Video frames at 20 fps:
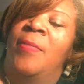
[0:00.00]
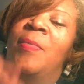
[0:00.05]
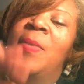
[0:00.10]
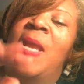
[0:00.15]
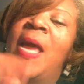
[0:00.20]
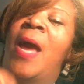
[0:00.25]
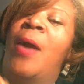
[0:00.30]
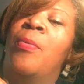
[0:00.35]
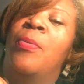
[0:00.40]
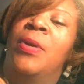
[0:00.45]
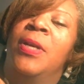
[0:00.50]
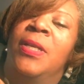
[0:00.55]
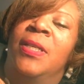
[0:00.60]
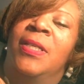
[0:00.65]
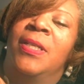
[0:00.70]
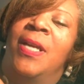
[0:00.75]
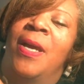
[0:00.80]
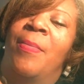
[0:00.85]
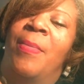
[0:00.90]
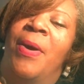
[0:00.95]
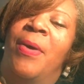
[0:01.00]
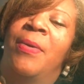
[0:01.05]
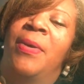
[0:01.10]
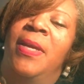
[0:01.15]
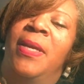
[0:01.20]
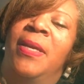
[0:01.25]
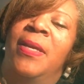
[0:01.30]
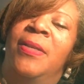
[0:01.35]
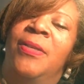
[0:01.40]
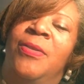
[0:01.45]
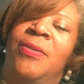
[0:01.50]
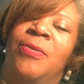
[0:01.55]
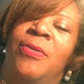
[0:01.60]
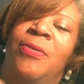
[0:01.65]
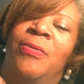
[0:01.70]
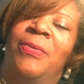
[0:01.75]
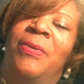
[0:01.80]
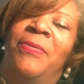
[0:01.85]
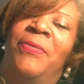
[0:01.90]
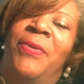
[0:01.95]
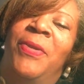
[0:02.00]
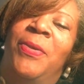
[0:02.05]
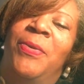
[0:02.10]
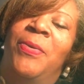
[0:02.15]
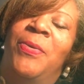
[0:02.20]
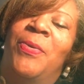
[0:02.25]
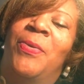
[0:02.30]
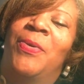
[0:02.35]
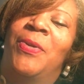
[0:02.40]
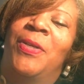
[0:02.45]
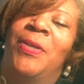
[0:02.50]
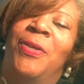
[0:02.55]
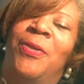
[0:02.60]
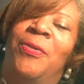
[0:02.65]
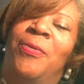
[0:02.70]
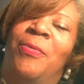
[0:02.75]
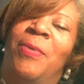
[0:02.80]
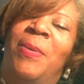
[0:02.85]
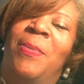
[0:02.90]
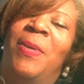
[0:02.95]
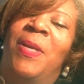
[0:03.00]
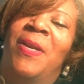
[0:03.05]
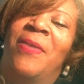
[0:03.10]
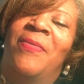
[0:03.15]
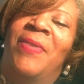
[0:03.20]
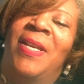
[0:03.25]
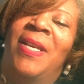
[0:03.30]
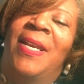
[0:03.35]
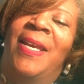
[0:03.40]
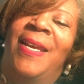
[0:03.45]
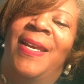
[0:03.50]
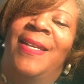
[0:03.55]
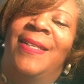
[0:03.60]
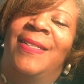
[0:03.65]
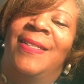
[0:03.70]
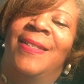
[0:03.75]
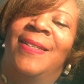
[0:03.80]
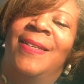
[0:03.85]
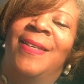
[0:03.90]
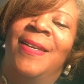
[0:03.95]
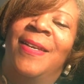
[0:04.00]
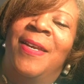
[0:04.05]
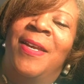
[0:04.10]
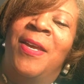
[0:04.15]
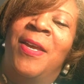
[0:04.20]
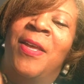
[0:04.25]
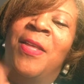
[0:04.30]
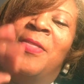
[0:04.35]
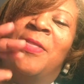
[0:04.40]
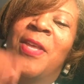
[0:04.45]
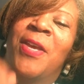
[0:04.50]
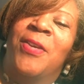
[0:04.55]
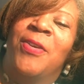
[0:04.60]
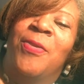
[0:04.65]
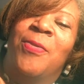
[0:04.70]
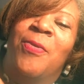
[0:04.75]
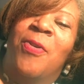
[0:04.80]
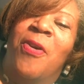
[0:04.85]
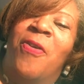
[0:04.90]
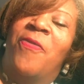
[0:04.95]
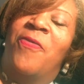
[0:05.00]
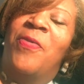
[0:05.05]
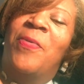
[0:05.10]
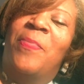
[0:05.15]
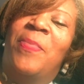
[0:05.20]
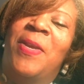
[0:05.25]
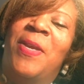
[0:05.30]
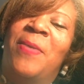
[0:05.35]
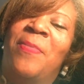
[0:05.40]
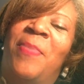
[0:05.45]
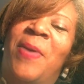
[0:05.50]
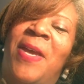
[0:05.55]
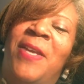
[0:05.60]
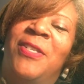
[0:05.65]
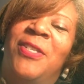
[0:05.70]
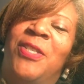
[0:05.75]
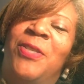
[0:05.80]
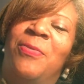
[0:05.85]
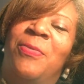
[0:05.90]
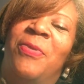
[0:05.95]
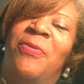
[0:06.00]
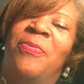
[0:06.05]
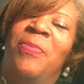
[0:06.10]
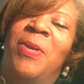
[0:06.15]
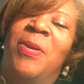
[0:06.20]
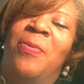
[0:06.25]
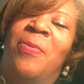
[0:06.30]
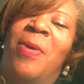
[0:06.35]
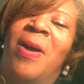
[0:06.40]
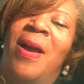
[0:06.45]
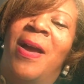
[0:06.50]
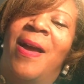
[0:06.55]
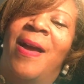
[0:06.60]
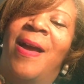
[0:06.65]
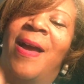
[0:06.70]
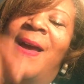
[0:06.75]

But I wanted to come out here and do a review on the Little Women of Atlanta. Thank you all for being patient with me while